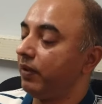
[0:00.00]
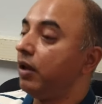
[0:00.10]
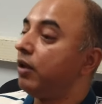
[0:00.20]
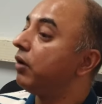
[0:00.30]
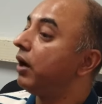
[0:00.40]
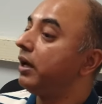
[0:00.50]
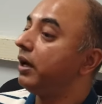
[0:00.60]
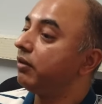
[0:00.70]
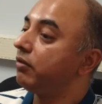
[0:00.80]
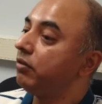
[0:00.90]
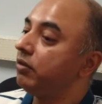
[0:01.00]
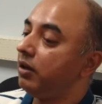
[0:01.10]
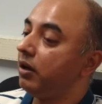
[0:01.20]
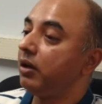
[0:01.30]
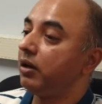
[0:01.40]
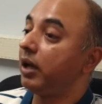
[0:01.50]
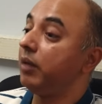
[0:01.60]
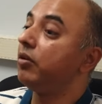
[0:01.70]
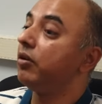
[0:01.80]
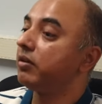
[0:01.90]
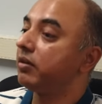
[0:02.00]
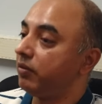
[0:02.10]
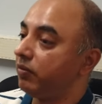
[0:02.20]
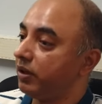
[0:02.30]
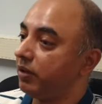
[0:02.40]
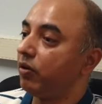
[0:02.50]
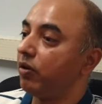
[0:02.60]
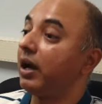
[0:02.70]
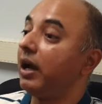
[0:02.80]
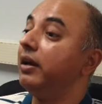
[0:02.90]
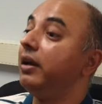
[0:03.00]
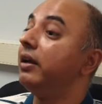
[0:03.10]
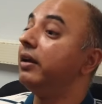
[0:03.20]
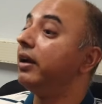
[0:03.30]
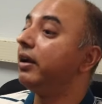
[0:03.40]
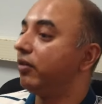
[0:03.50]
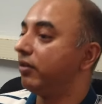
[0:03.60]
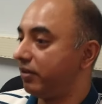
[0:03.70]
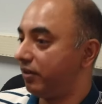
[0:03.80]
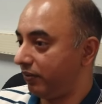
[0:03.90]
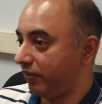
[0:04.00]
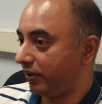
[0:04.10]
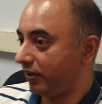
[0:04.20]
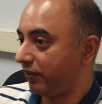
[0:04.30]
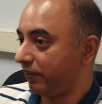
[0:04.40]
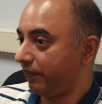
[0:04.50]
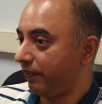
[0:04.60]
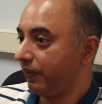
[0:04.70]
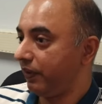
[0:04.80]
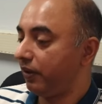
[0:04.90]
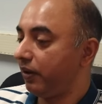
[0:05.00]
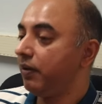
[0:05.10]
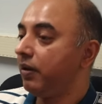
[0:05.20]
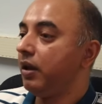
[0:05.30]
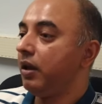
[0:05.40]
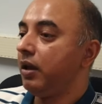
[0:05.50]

Mm-hmm. So I can associate a time constant with them or kinetic rate constant with it. Okay?